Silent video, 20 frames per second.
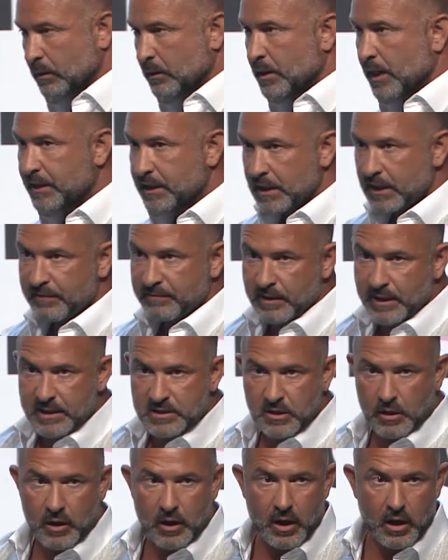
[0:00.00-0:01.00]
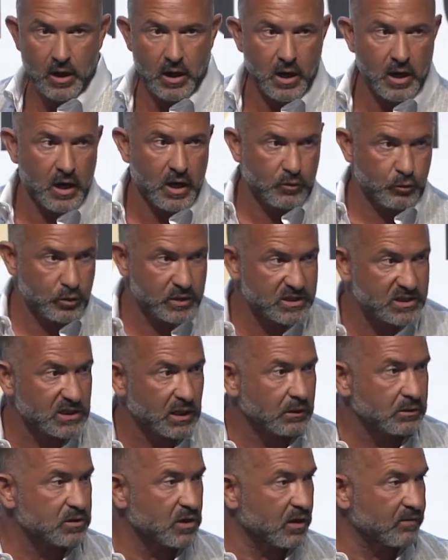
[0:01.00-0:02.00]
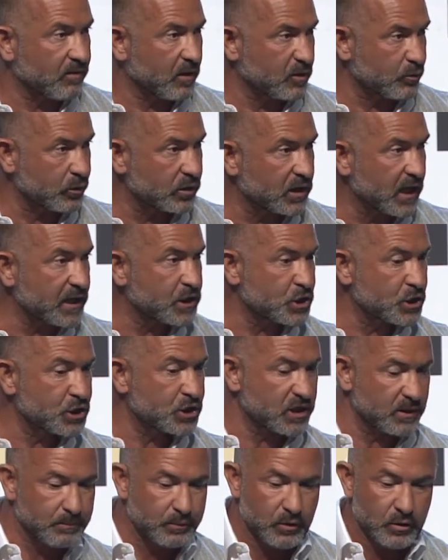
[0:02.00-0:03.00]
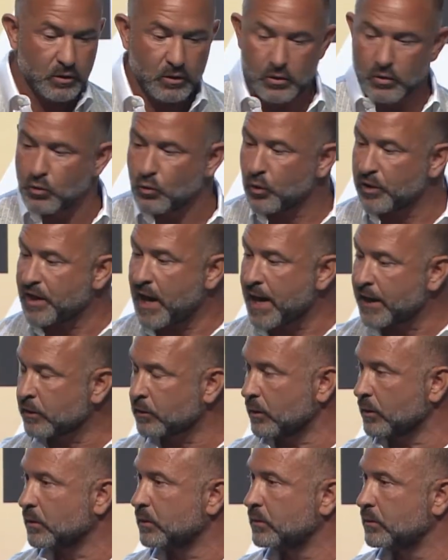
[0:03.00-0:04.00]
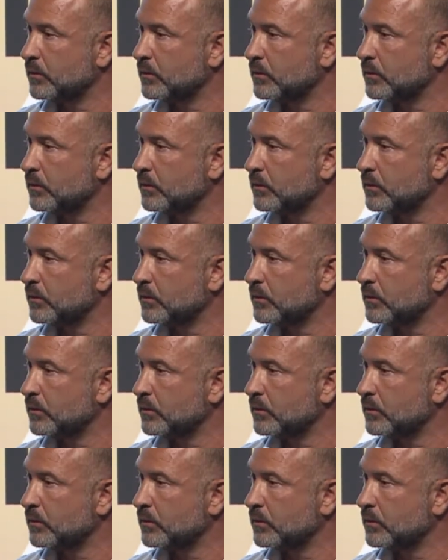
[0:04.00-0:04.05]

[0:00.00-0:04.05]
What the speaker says: And even as a result of our relationship with Henkel,